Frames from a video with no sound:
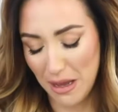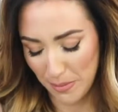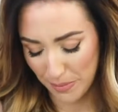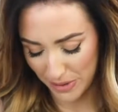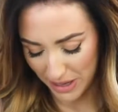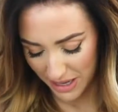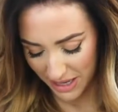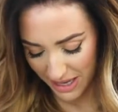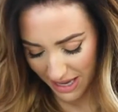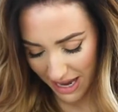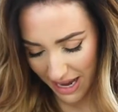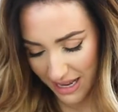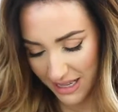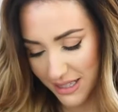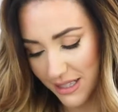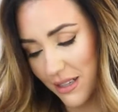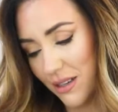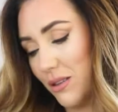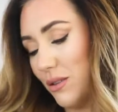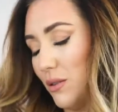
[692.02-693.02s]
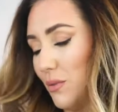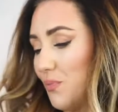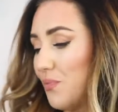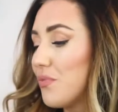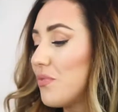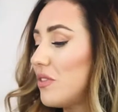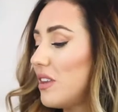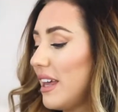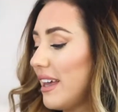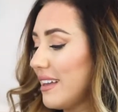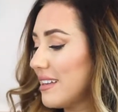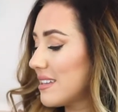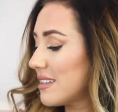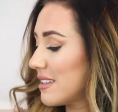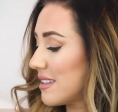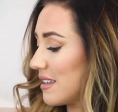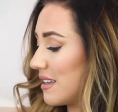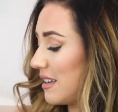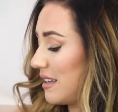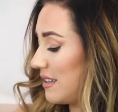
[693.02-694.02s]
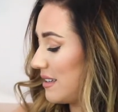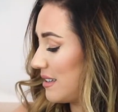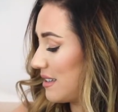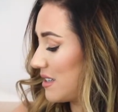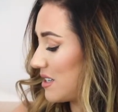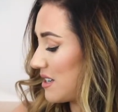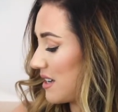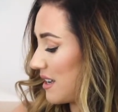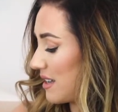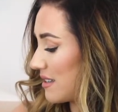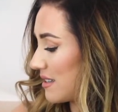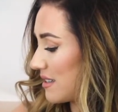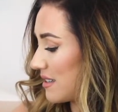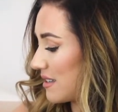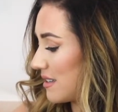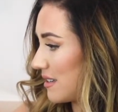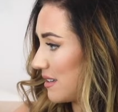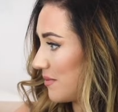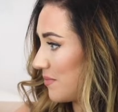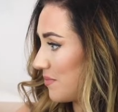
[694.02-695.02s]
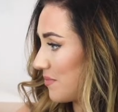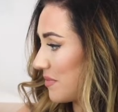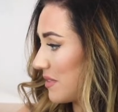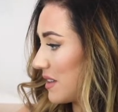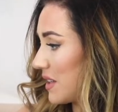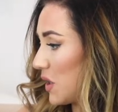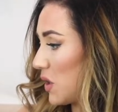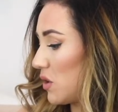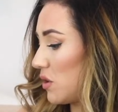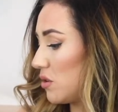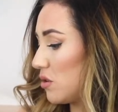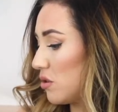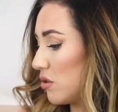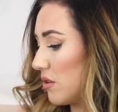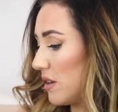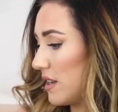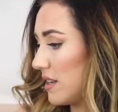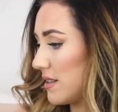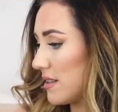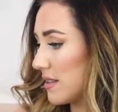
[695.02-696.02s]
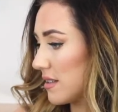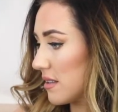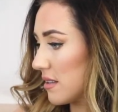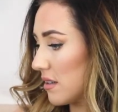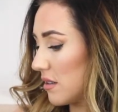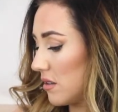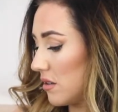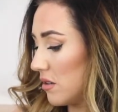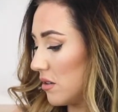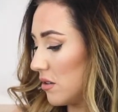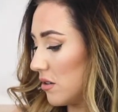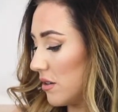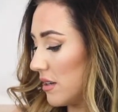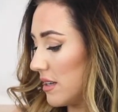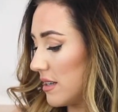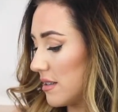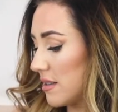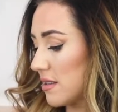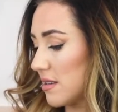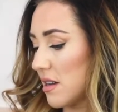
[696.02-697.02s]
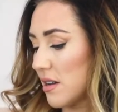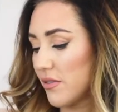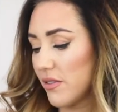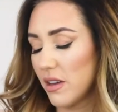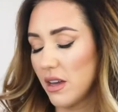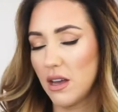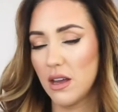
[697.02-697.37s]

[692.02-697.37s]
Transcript: But yeah, so this is just glorious, glorious stuff.